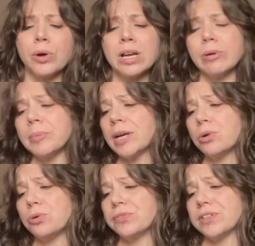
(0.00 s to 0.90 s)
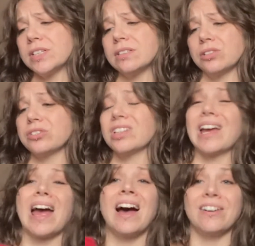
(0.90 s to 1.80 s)
anyway, my goal for these is just to
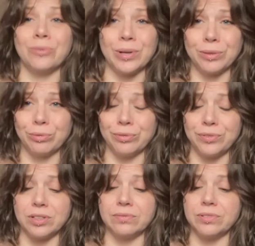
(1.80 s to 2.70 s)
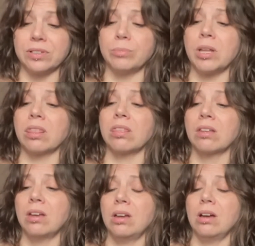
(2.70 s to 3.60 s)
get halfway through the foot for the month.
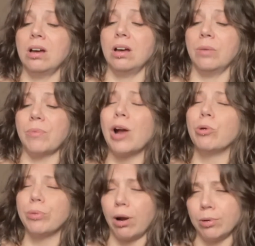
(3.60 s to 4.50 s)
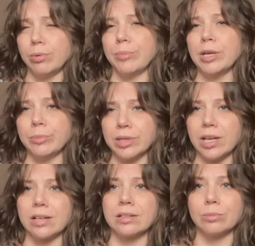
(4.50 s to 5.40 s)
I will probably be able to
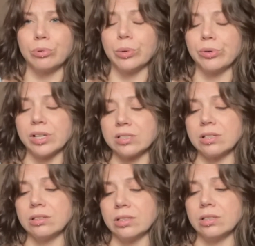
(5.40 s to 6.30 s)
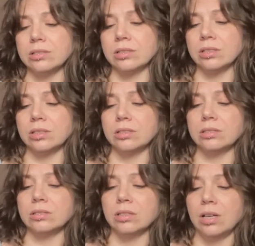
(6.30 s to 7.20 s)
get to the point where I can start the heels on
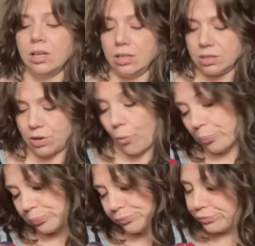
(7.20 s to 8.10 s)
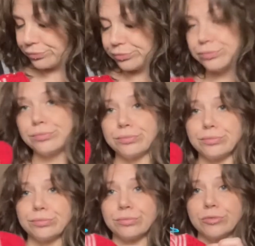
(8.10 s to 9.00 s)
these. So
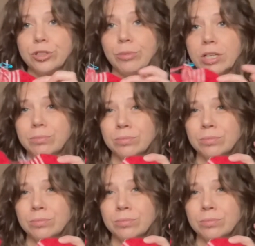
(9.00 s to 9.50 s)
these are my